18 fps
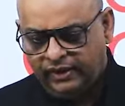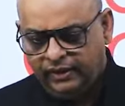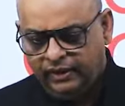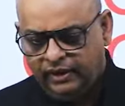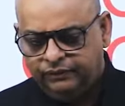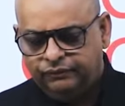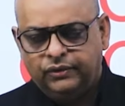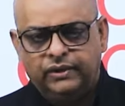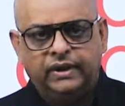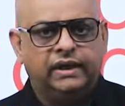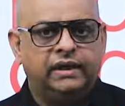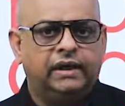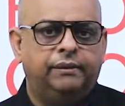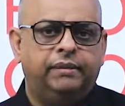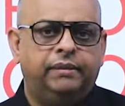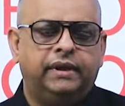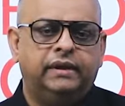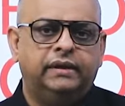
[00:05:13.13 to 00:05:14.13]
And for that, I'm
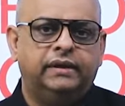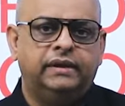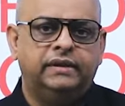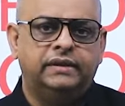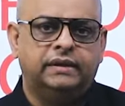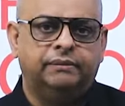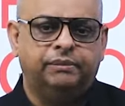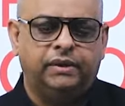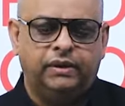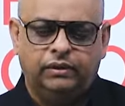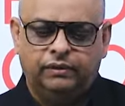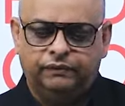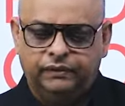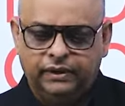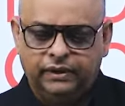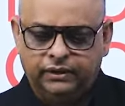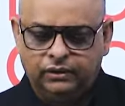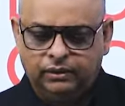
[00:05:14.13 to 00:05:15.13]
taking the example of
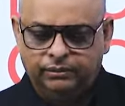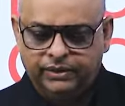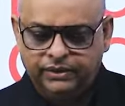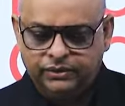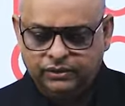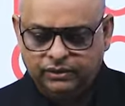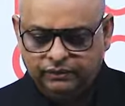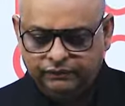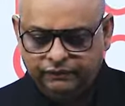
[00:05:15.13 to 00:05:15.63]
the economic geography.